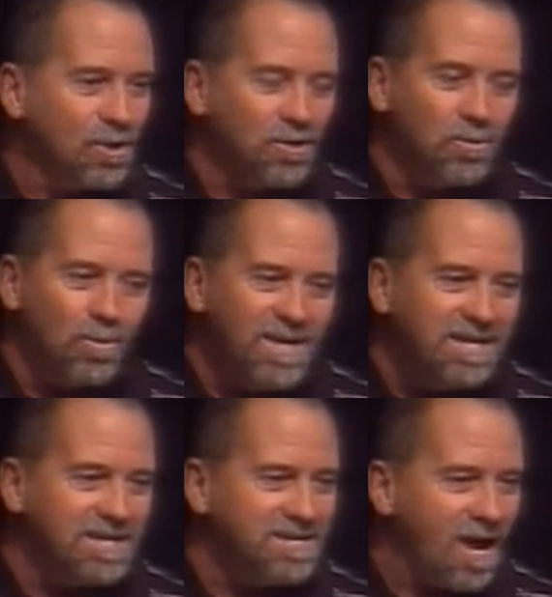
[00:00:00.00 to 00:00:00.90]
Because when
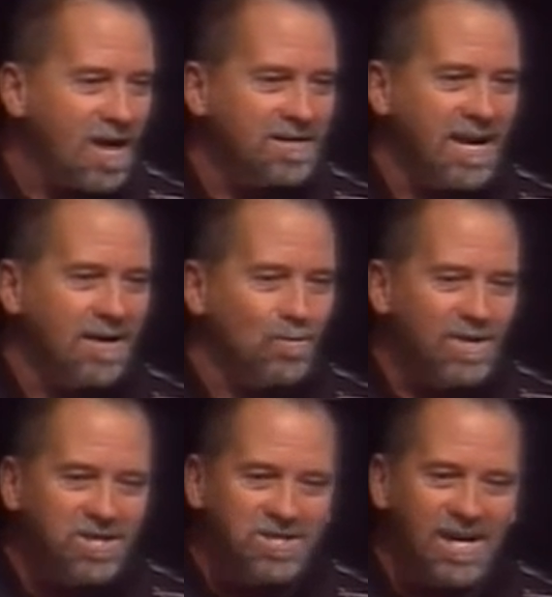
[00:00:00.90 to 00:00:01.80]
we get knocked down
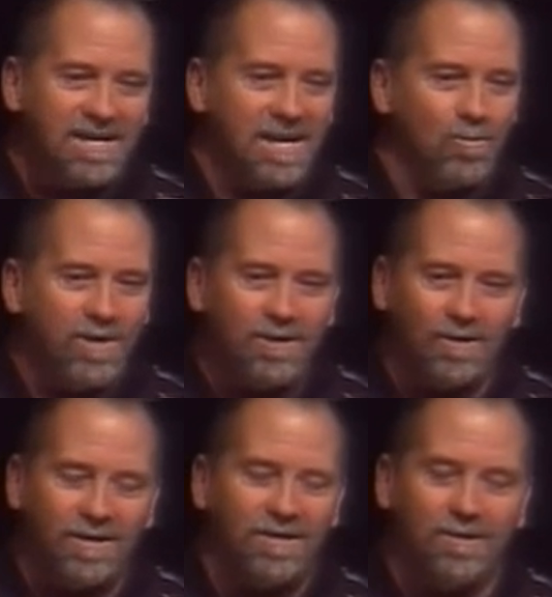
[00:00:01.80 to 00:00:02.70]
and we stay down,
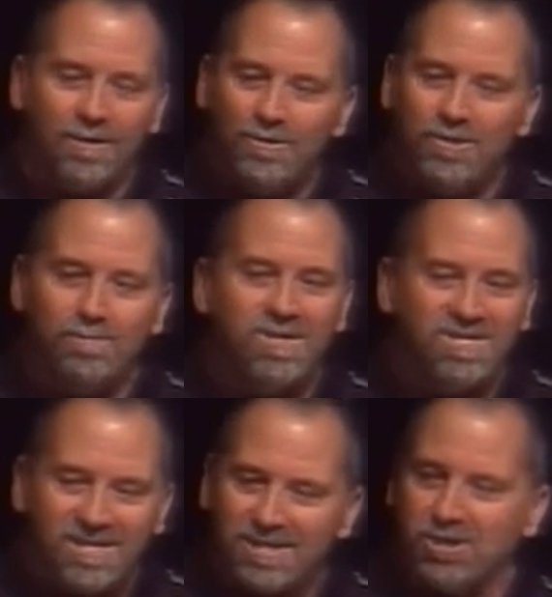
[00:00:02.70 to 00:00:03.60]
we are in a losing
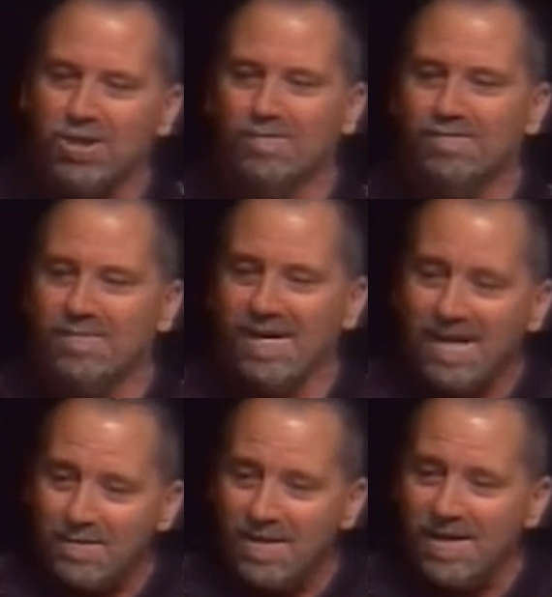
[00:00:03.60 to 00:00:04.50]
position.
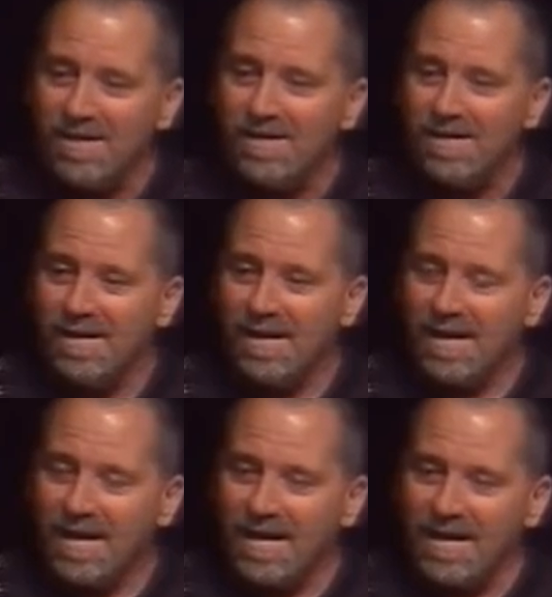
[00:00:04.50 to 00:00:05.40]
Amen.
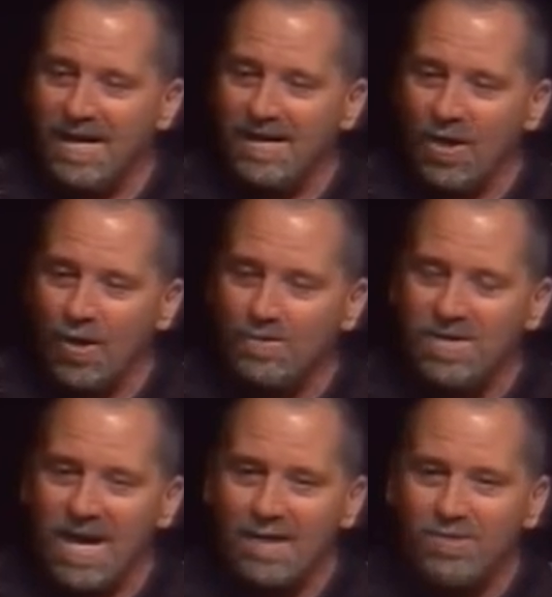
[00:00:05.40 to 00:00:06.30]
And the
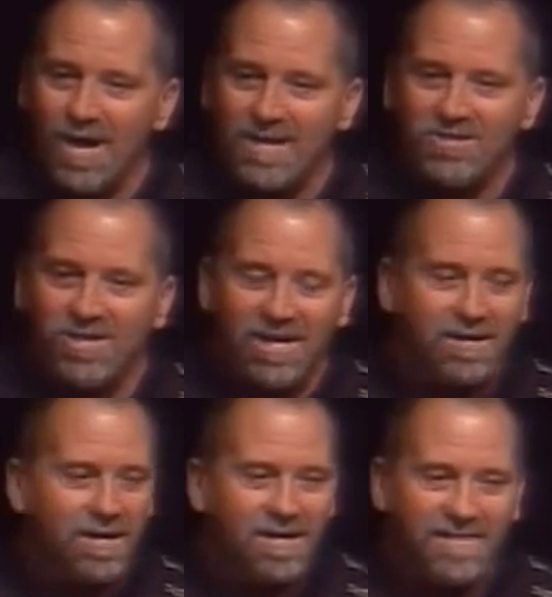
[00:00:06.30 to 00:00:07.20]
whole time God's
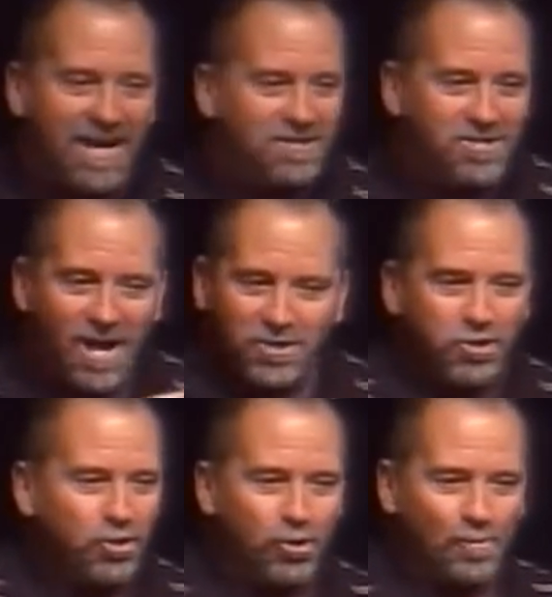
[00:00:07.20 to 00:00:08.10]
saying, That is
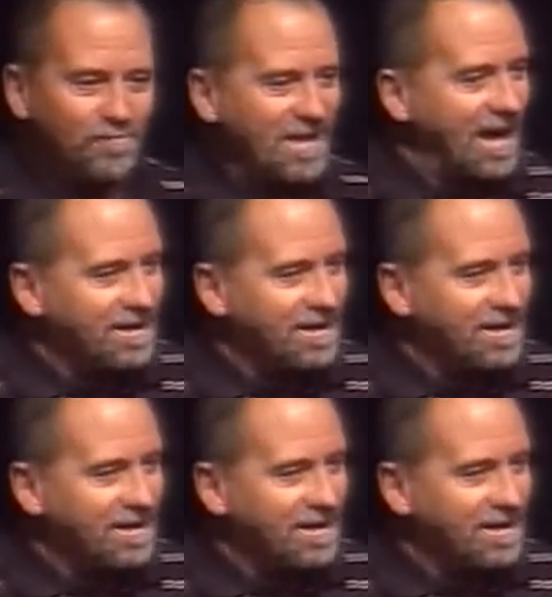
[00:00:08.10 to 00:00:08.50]
not you.